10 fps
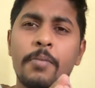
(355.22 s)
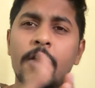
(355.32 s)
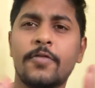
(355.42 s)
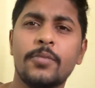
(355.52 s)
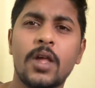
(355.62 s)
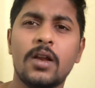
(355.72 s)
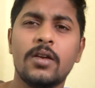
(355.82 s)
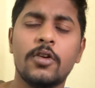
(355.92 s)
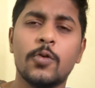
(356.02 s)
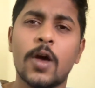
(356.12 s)
apart from the
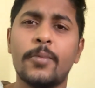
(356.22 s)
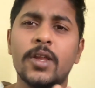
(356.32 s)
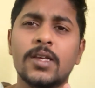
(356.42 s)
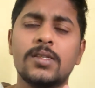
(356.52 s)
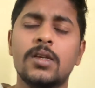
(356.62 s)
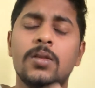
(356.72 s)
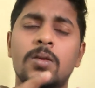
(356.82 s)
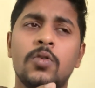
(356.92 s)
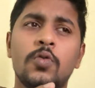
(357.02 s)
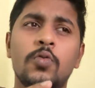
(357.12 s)
Android application,
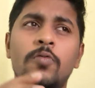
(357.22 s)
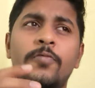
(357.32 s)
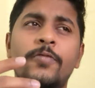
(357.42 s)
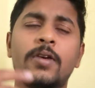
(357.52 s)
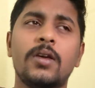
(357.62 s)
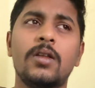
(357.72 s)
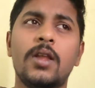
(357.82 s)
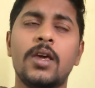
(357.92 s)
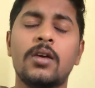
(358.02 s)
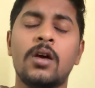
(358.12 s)
you feel
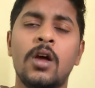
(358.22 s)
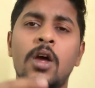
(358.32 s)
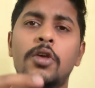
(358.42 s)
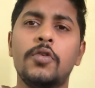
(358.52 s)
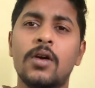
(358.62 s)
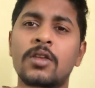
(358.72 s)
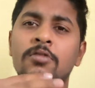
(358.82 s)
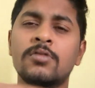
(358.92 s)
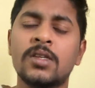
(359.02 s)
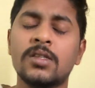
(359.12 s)
like you are
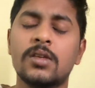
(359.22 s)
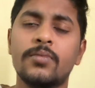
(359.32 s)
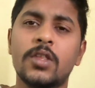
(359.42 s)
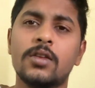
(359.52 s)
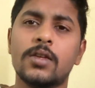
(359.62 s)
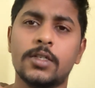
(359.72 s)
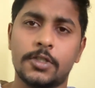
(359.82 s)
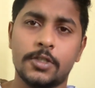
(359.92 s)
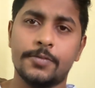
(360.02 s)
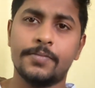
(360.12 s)
using something
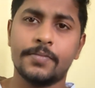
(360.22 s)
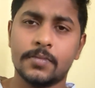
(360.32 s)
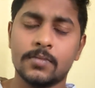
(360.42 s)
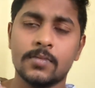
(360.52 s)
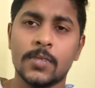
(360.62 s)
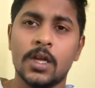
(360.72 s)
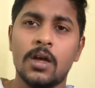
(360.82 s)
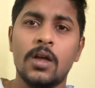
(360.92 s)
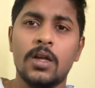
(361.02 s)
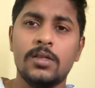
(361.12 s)
desktop.
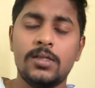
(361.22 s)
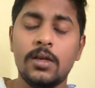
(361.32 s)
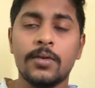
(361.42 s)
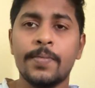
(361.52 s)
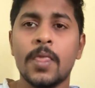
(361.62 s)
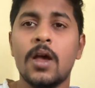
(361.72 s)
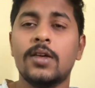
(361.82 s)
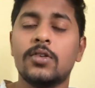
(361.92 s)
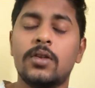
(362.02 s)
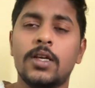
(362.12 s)
See,
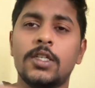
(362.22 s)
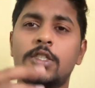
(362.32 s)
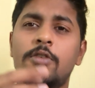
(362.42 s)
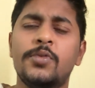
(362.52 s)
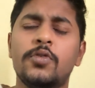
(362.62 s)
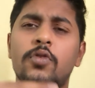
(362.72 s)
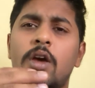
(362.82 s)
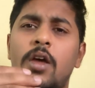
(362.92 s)
so desktop you